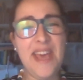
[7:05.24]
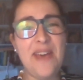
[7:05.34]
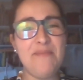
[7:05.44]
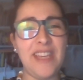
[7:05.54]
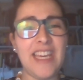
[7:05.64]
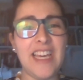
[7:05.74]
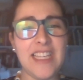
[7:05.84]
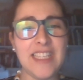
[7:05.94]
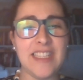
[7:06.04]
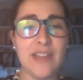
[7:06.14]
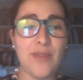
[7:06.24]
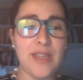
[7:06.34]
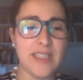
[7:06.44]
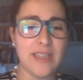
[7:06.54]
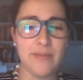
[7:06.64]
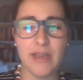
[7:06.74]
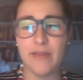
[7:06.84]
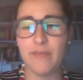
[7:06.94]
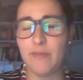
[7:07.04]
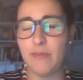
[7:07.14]
because there was a
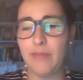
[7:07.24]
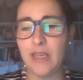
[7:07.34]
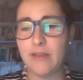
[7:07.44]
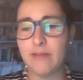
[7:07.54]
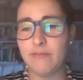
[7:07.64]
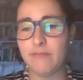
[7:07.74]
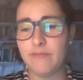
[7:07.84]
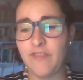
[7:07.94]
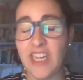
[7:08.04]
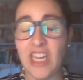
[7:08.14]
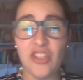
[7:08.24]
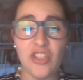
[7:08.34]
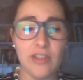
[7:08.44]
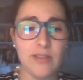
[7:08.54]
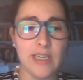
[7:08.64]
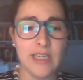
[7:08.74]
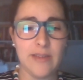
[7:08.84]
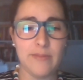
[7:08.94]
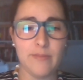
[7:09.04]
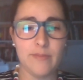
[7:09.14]
big financial,
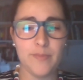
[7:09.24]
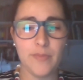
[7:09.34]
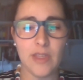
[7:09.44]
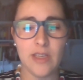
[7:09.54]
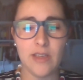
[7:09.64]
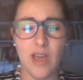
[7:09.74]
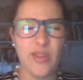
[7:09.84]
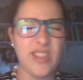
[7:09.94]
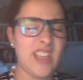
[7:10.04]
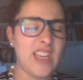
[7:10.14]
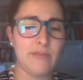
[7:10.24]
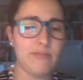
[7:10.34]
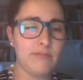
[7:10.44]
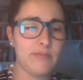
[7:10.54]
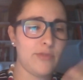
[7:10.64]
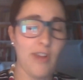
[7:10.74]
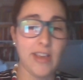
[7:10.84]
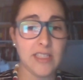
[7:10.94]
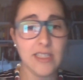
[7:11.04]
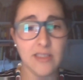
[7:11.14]
how you say,
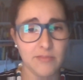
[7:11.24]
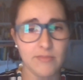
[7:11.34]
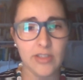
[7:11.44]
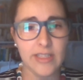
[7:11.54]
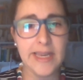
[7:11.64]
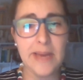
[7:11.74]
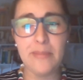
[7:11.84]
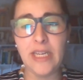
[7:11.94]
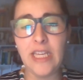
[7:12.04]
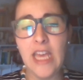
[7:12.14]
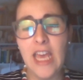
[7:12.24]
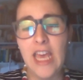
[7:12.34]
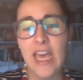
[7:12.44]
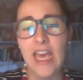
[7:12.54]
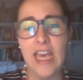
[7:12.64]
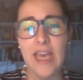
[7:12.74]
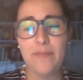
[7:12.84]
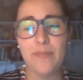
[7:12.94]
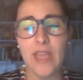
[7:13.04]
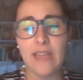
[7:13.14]
crisis on the company.
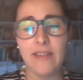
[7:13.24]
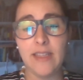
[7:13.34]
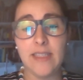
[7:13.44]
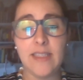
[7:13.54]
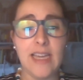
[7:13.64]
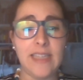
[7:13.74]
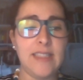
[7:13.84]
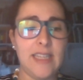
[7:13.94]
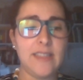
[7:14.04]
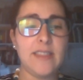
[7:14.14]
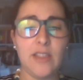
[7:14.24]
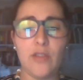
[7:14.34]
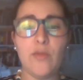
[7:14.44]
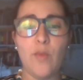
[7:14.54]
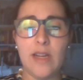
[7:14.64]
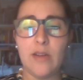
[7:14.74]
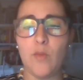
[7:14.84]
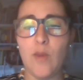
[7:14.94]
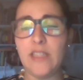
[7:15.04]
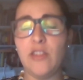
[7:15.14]
And they decided that, you know,
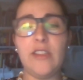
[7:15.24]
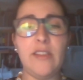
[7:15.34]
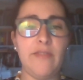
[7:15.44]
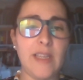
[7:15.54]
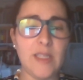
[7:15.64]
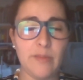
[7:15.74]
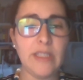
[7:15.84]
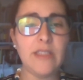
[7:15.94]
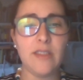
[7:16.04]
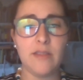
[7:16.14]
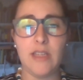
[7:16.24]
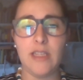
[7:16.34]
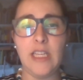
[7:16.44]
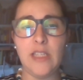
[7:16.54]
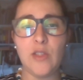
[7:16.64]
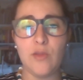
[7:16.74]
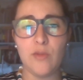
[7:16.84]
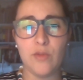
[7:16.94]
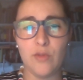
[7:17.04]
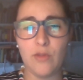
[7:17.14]
what is not investment, it needs
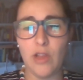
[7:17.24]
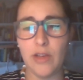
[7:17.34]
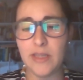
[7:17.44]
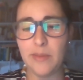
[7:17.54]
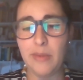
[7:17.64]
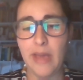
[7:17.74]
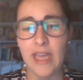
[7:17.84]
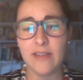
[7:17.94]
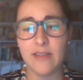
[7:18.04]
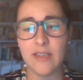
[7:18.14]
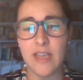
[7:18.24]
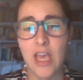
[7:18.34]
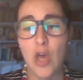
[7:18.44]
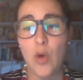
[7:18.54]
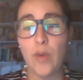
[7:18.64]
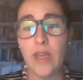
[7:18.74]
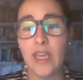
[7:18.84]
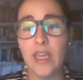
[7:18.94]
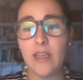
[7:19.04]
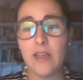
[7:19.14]
to close up. And
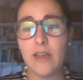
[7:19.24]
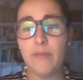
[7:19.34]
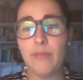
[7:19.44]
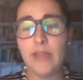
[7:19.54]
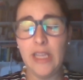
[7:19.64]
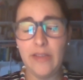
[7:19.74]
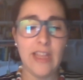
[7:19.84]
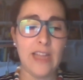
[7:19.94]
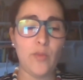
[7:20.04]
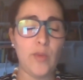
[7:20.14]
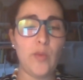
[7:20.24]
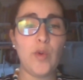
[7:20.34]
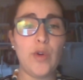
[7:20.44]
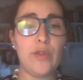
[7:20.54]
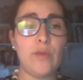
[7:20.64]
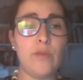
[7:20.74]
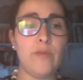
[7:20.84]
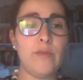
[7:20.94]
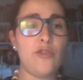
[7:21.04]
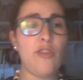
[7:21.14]
we believe that we were
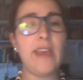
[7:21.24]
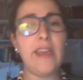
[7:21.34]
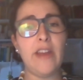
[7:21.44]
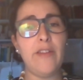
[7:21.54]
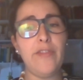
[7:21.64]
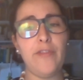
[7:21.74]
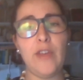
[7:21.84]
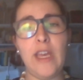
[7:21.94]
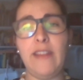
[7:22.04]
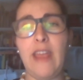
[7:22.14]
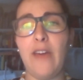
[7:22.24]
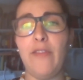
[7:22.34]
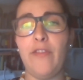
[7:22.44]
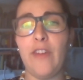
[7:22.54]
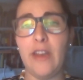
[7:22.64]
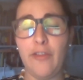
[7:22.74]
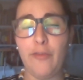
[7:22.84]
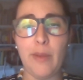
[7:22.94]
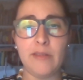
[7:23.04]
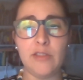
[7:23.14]
strong enough and have enough
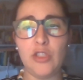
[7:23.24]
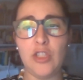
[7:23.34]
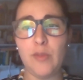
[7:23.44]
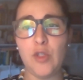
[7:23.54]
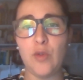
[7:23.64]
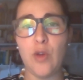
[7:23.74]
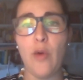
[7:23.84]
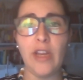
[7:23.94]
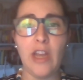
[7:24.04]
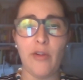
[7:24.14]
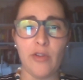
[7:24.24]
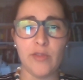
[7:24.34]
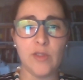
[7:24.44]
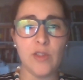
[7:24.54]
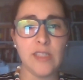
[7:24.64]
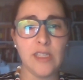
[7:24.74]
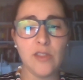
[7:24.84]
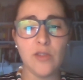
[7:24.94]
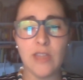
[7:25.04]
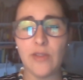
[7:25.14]
partnerships to go in our own. So since
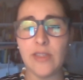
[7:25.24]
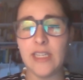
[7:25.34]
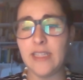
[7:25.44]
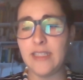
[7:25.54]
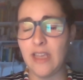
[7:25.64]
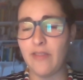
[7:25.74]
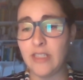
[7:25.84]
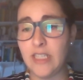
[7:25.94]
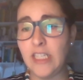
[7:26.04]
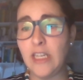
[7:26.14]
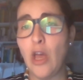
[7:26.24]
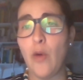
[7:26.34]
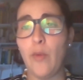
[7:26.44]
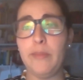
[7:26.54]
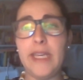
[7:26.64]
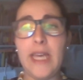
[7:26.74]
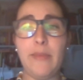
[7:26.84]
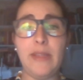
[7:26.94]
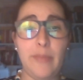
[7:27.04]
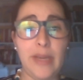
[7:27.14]
2017, we
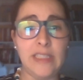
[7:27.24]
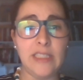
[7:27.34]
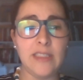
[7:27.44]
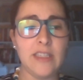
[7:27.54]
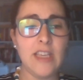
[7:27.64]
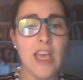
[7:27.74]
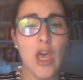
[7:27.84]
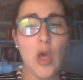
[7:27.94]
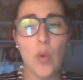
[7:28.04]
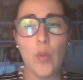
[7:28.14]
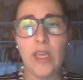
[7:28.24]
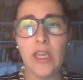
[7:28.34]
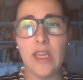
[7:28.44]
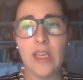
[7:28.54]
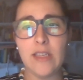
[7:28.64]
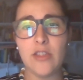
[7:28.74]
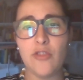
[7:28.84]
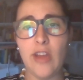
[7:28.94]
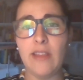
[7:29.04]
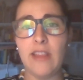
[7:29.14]
become independent. We
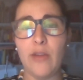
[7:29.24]
strengthened